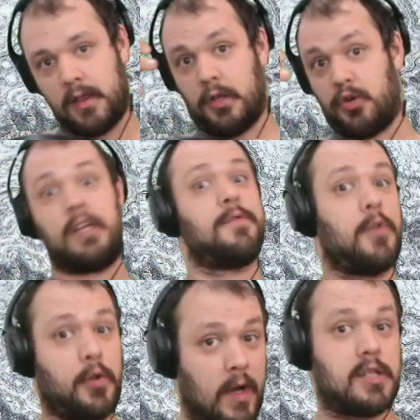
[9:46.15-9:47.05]
drinks for
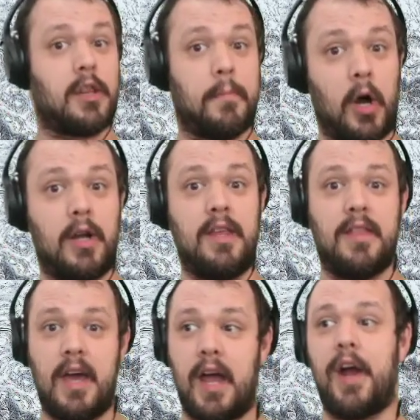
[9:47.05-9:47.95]
the rest of the party
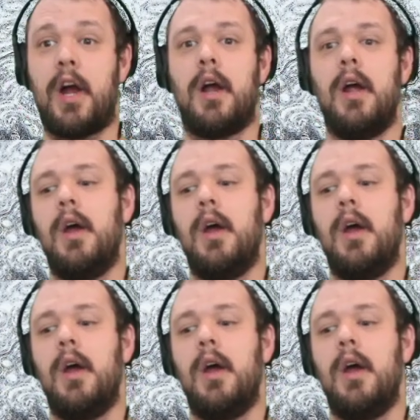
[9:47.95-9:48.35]
there.